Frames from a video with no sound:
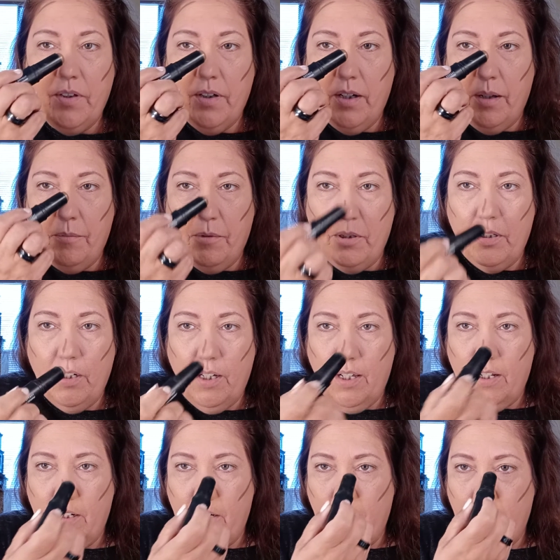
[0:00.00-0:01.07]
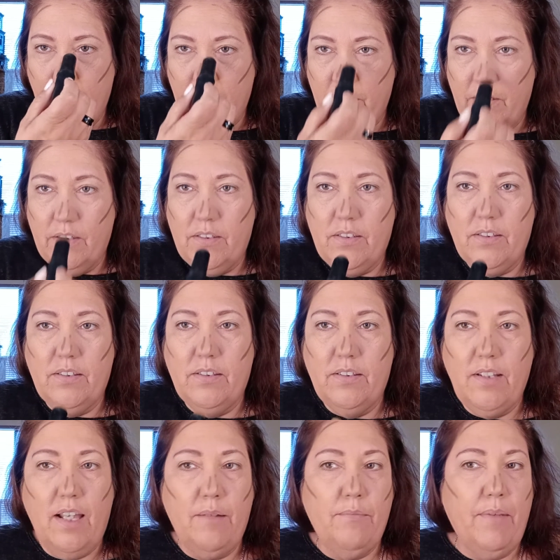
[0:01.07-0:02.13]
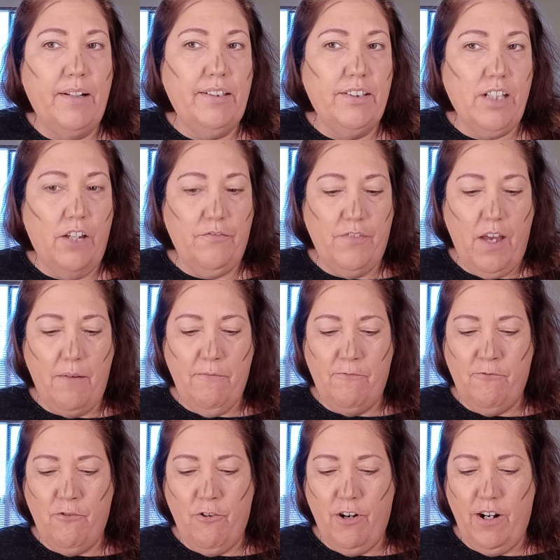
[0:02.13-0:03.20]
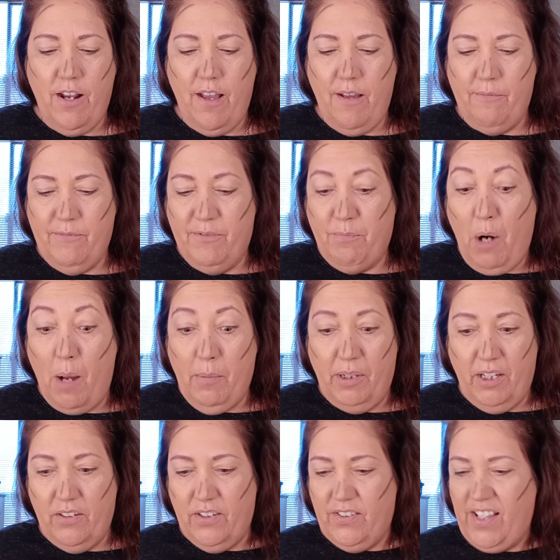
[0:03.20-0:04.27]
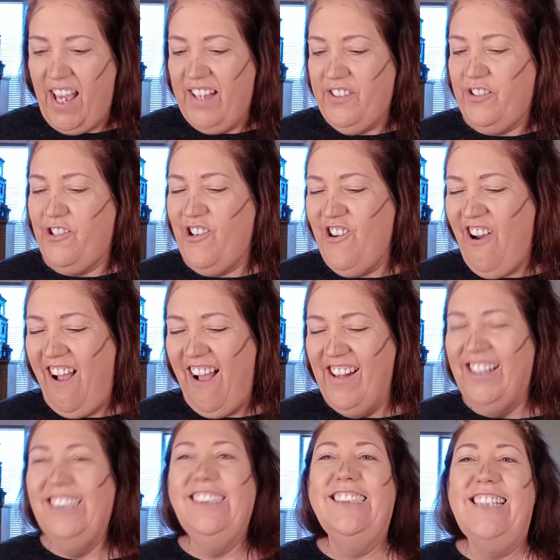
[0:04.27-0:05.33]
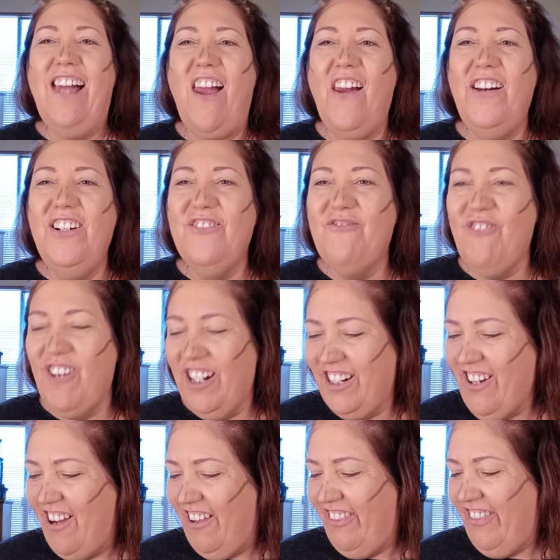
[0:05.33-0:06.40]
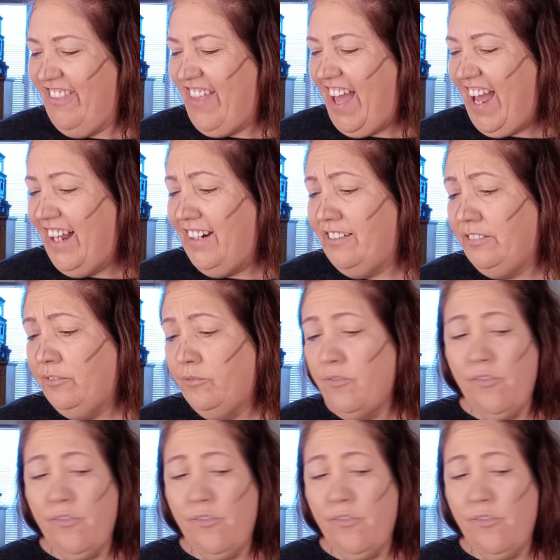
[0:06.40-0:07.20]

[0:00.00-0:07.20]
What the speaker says: I'm gonna head and just set myself up for probably a disaster and work on that.